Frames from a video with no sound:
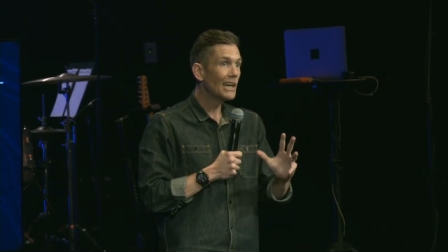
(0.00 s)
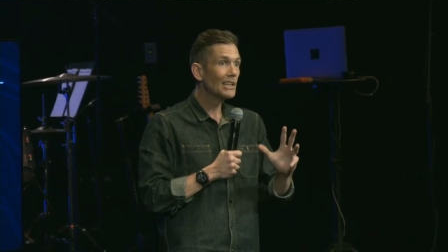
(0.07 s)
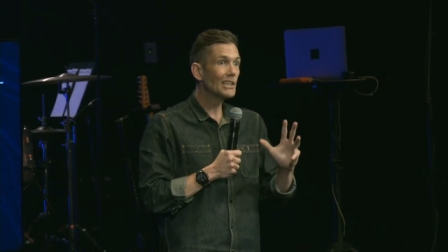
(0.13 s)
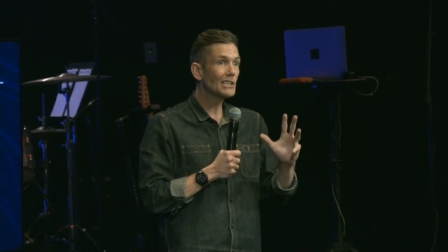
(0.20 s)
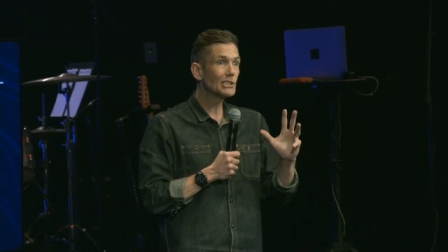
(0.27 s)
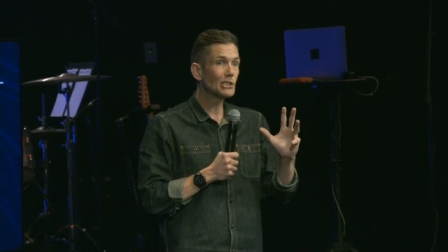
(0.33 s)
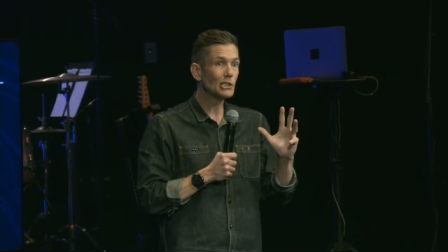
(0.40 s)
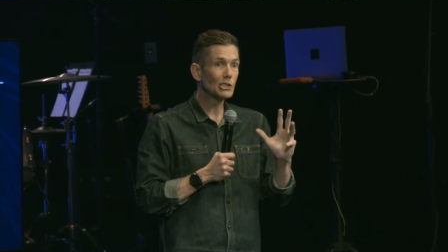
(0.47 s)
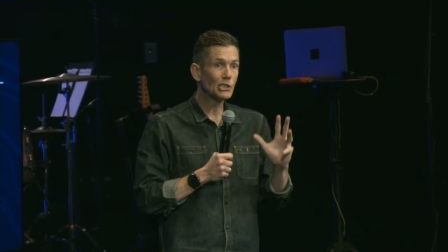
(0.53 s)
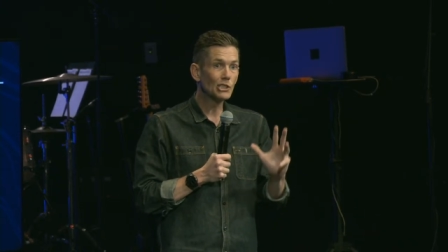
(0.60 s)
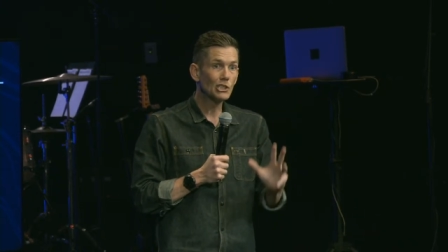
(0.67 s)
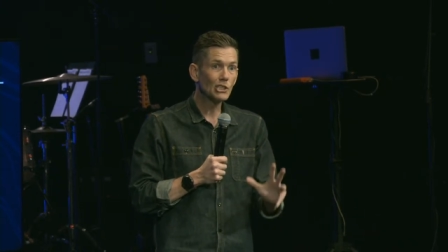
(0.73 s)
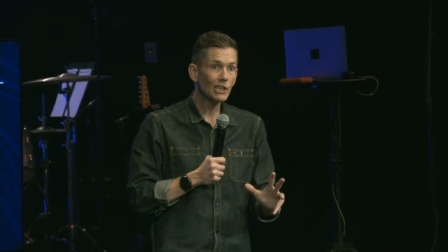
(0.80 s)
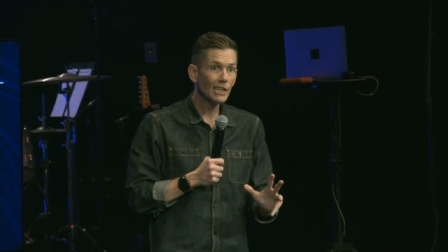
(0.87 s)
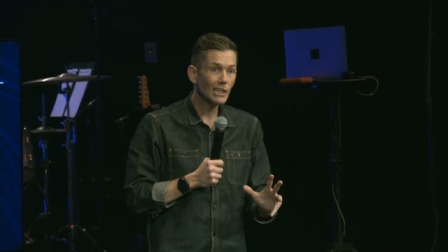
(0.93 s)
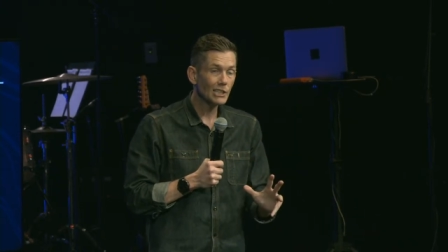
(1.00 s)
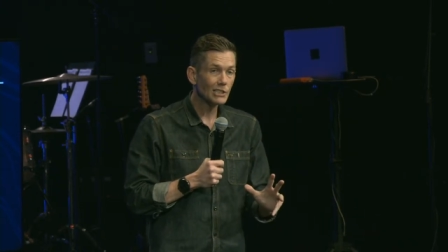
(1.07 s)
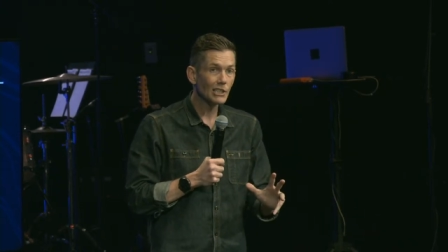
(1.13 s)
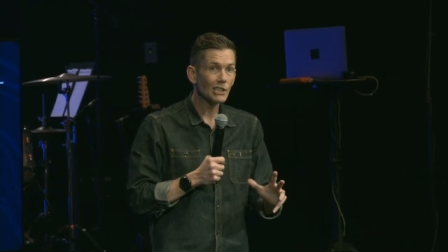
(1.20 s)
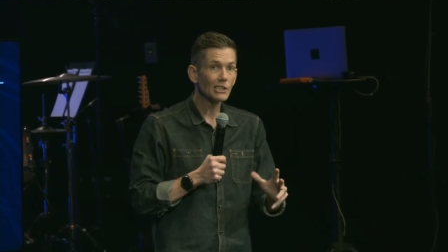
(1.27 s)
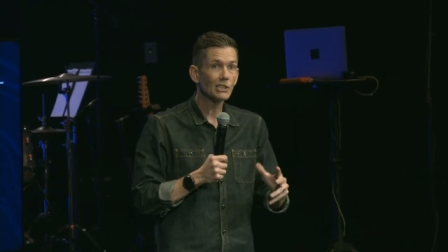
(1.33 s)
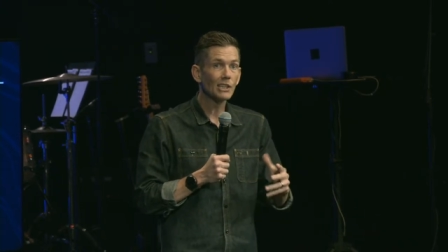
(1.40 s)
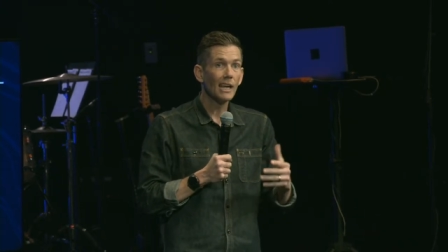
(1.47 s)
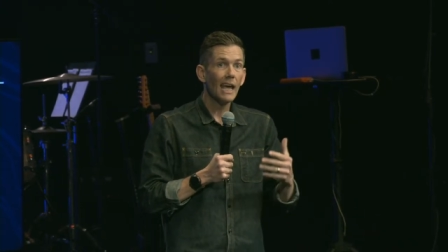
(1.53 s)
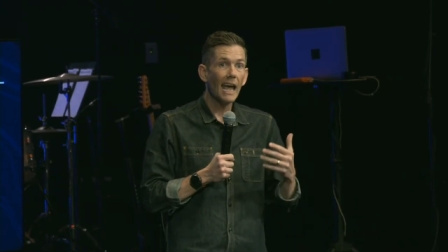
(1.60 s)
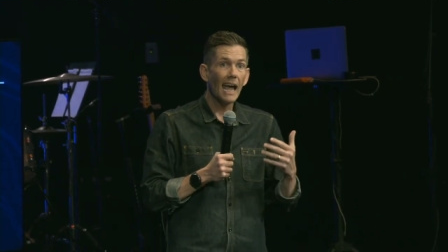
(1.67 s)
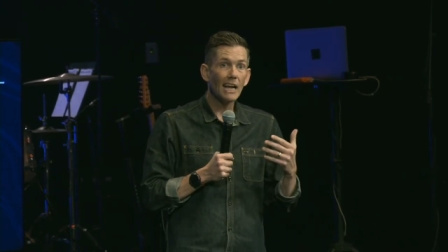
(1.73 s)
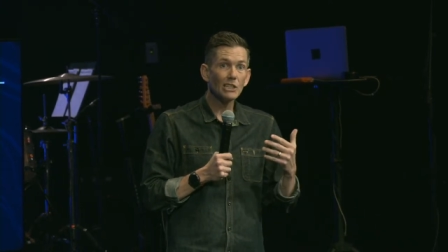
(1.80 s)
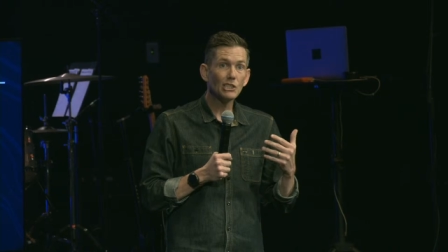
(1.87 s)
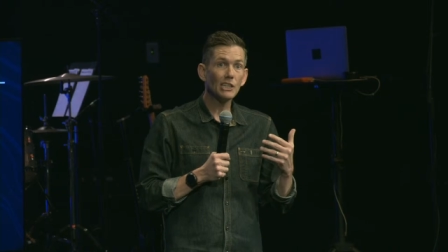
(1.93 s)
This is Jesus.
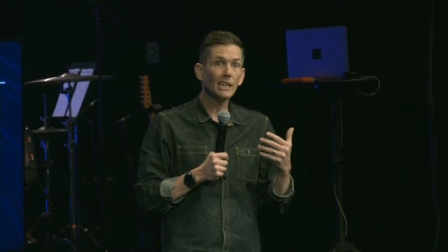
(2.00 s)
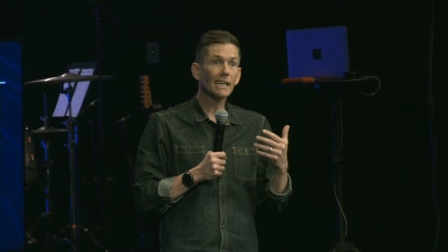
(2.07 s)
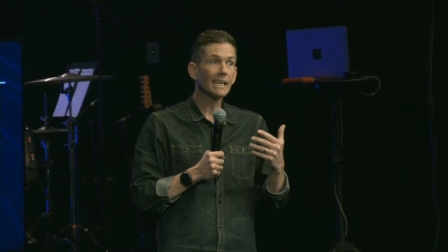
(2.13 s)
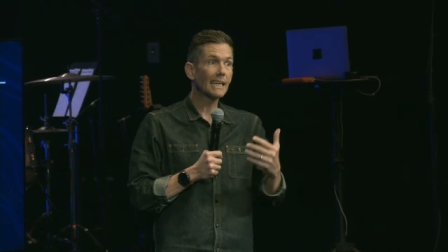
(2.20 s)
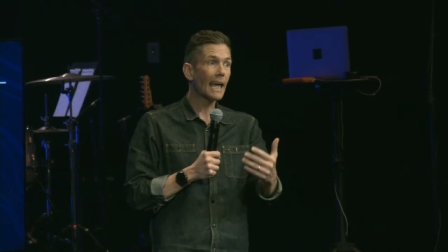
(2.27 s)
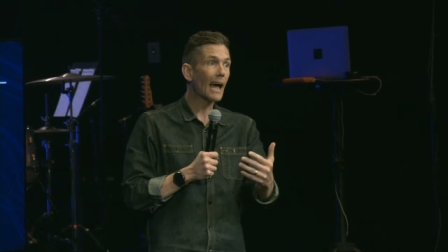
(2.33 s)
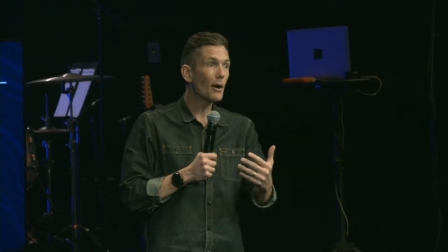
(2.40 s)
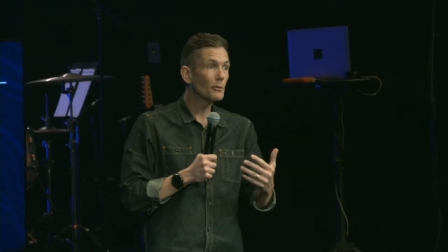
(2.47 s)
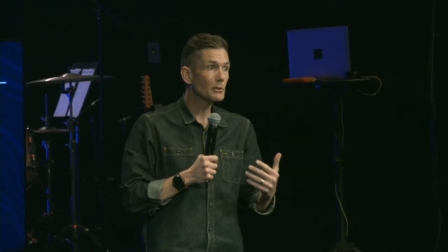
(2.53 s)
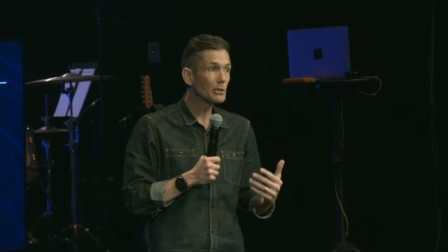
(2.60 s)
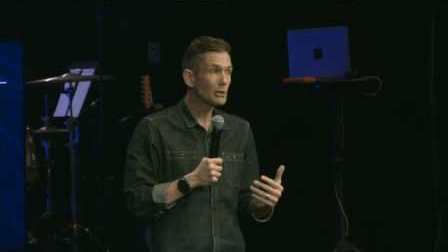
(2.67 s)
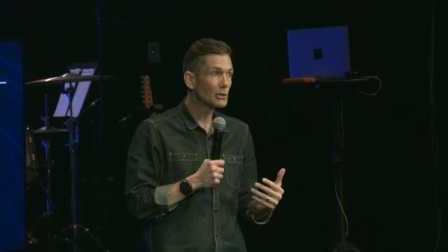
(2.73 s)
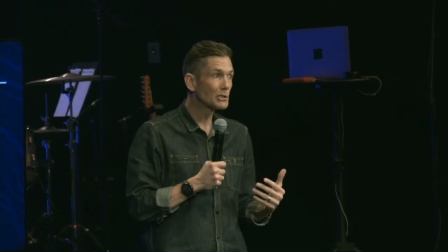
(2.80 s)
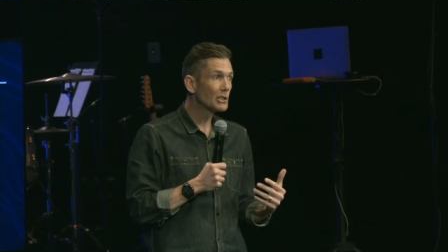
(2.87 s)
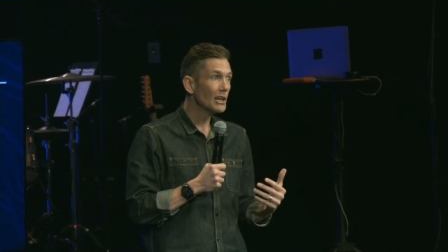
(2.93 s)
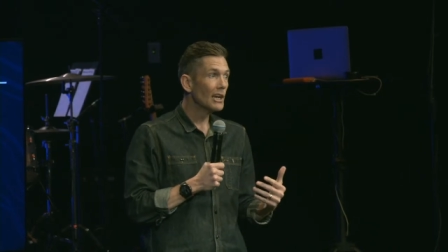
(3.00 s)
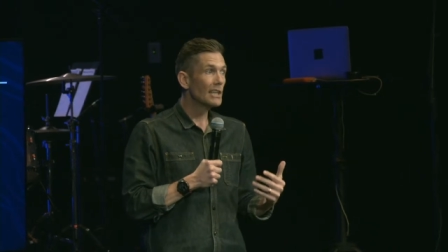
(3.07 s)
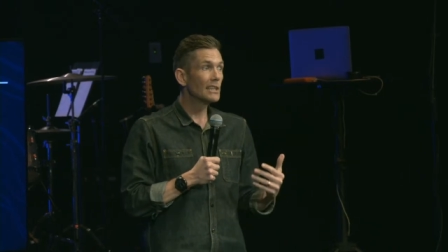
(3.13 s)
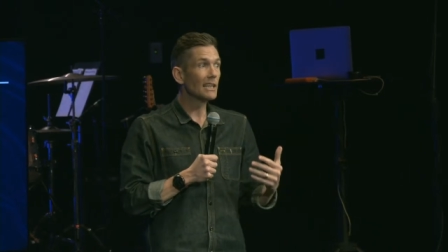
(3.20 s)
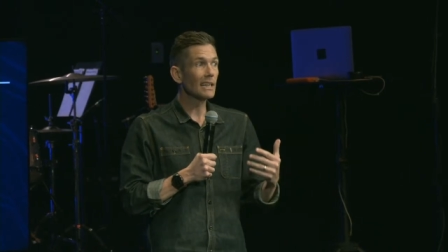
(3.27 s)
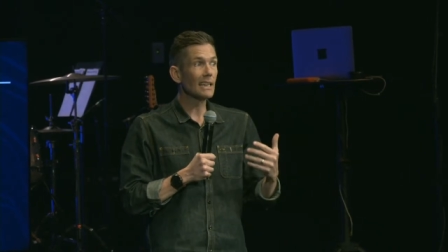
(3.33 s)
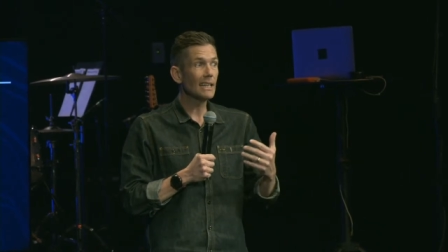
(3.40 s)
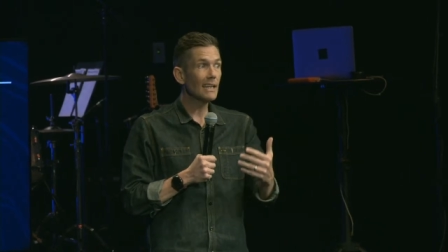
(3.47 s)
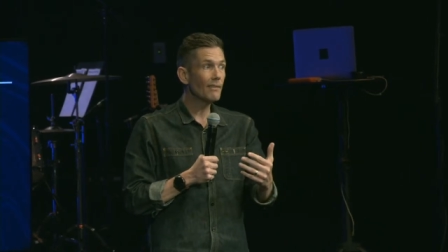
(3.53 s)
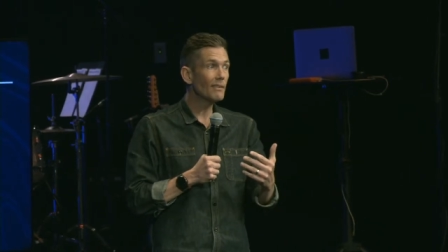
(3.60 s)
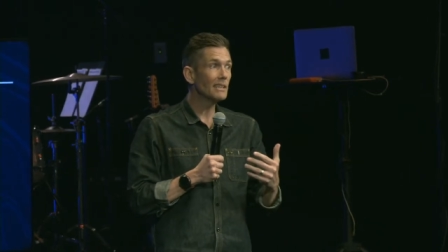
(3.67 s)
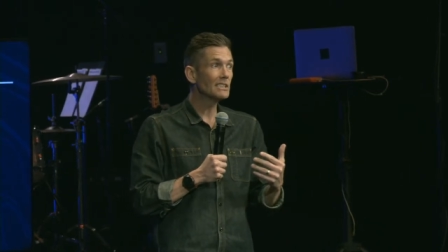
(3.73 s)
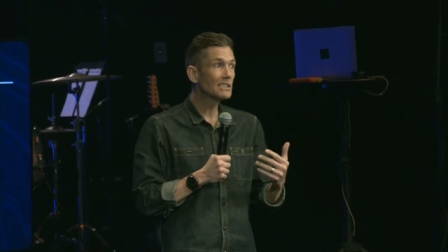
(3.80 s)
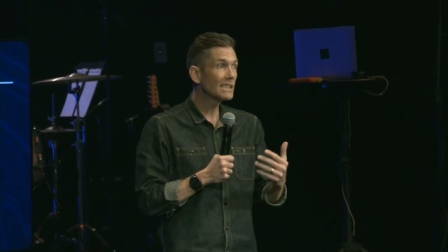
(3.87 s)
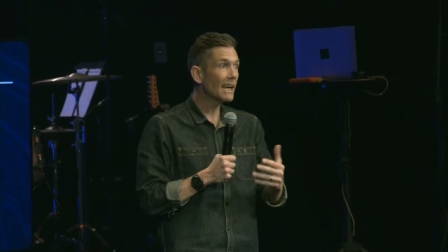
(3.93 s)
And she encounters the
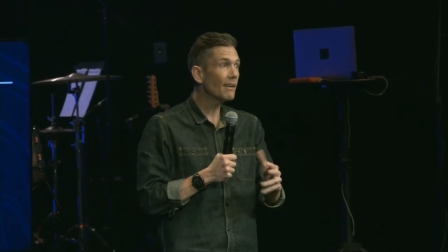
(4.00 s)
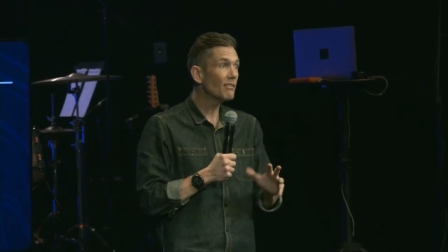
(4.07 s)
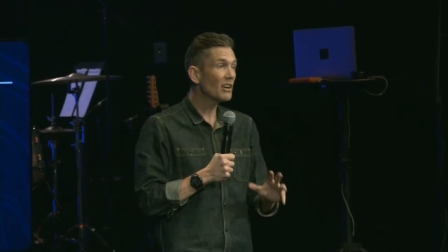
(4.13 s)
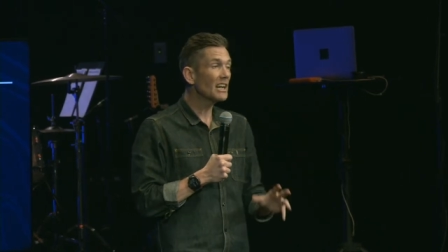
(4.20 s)
living Savior.